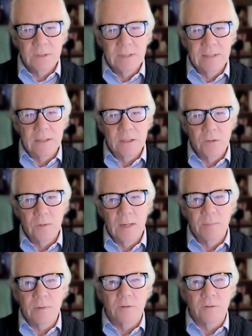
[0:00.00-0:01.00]
And I know
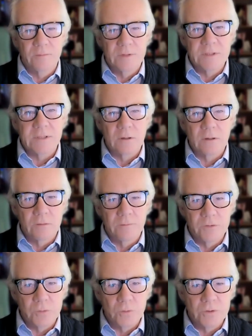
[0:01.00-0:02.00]
Apple are investing a lot of
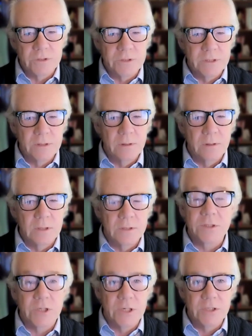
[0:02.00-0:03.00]
resources
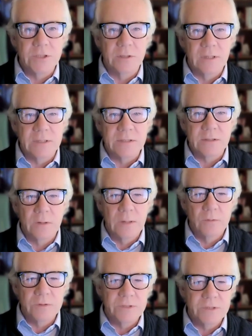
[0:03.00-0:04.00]
into changing that. So I
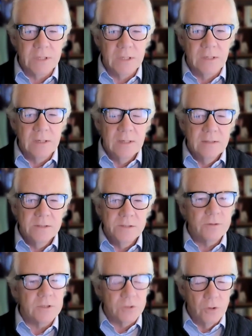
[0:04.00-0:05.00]
would say
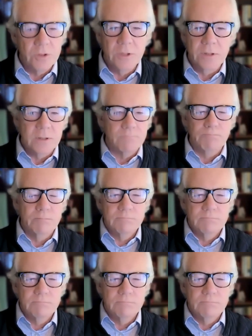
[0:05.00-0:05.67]
Siri is not yet a